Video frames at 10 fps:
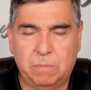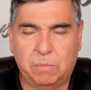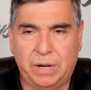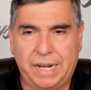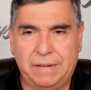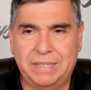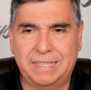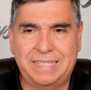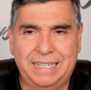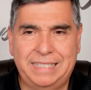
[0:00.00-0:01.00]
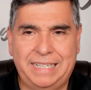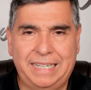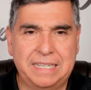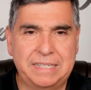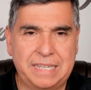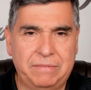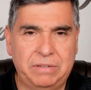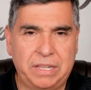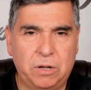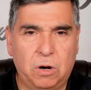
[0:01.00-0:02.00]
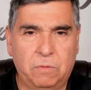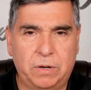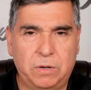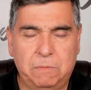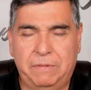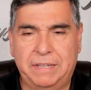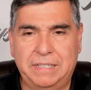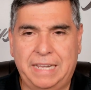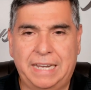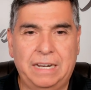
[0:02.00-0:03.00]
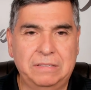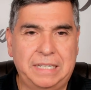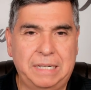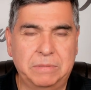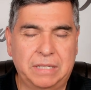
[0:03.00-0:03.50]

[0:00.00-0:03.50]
Braves 16 and 7 in the over at home facing NL teams,